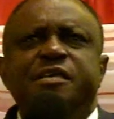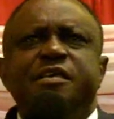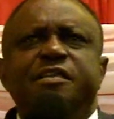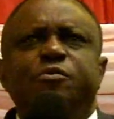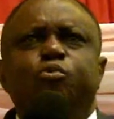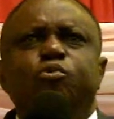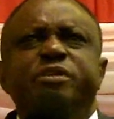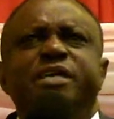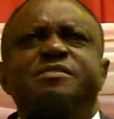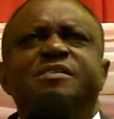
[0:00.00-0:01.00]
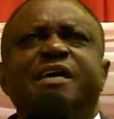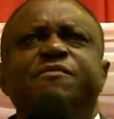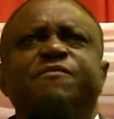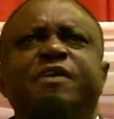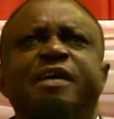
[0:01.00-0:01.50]
In the wounded side
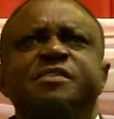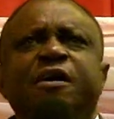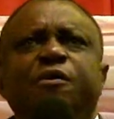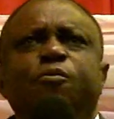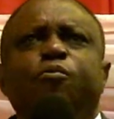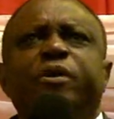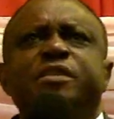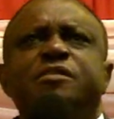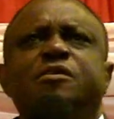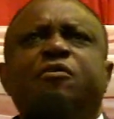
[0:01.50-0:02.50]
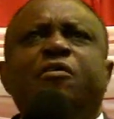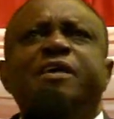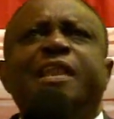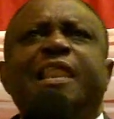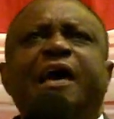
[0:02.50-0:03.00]
of Christ, when God
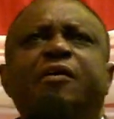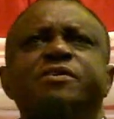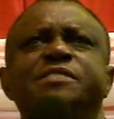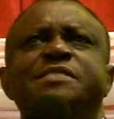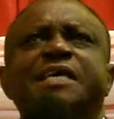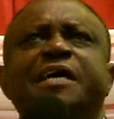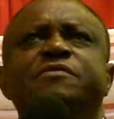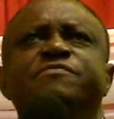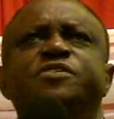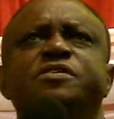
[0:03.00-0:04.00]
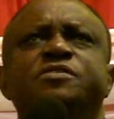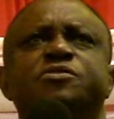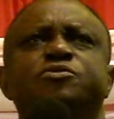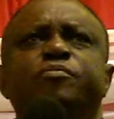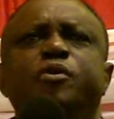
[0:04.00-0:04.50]
allowed the side of Jesus
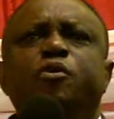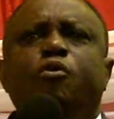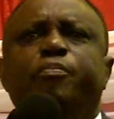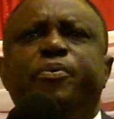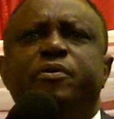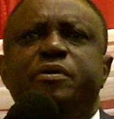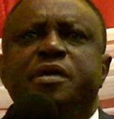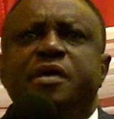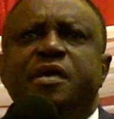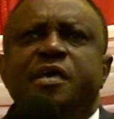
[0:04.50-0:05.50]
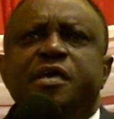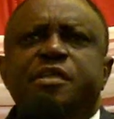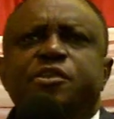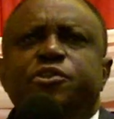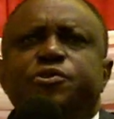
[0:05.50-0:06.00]
to be opened, he
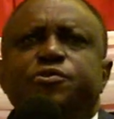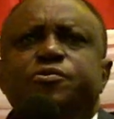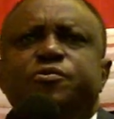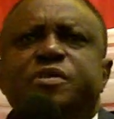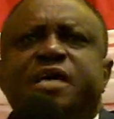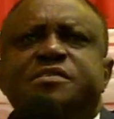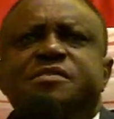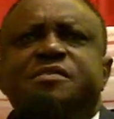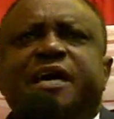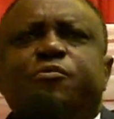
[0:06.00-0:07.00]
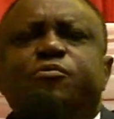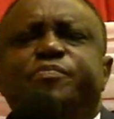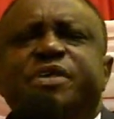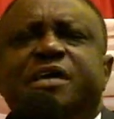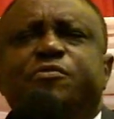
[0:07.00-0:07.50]
knew that that would
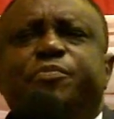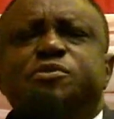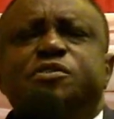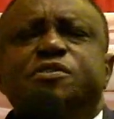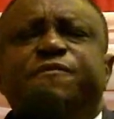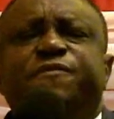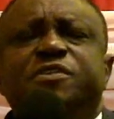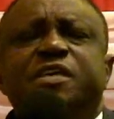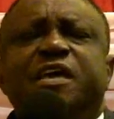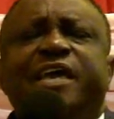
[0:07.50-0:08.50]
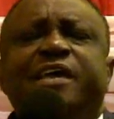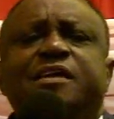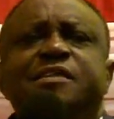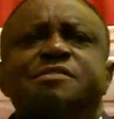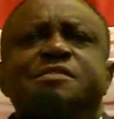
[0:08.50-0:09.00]
be an opportunity for the
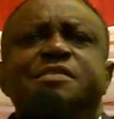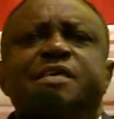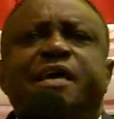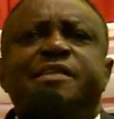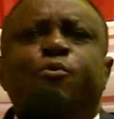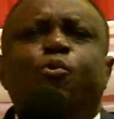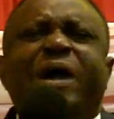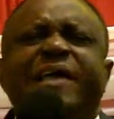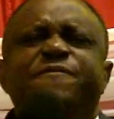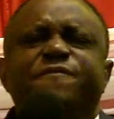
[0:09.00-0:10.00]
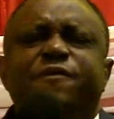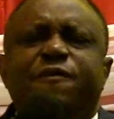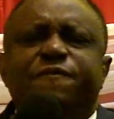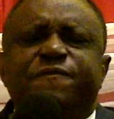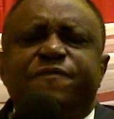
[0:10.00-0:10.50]
ecclesia, the wife
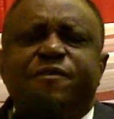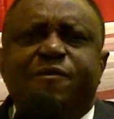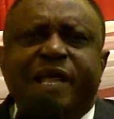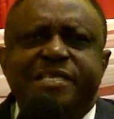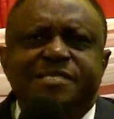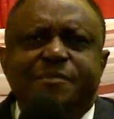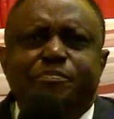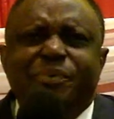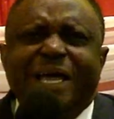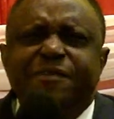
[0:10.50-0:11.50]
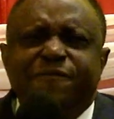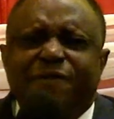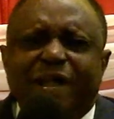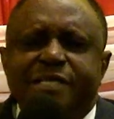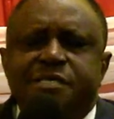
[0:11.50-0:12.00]
of Christ, the bride of
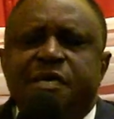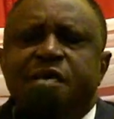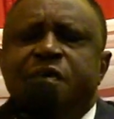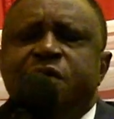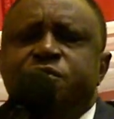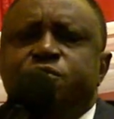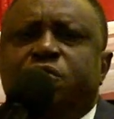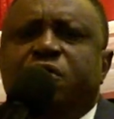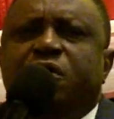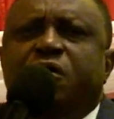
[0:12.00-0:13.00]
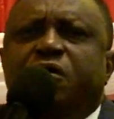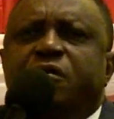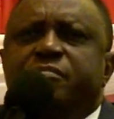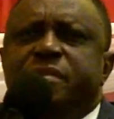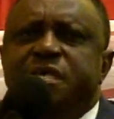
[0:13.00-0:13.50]
Christ, to
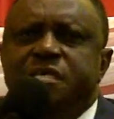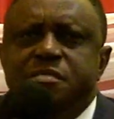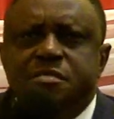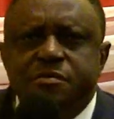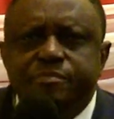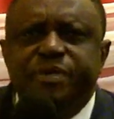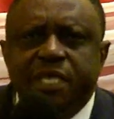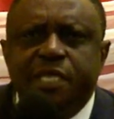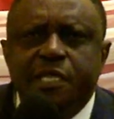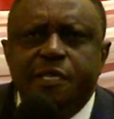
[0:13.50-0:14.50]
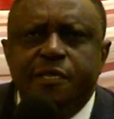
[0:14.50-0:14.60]
come into being.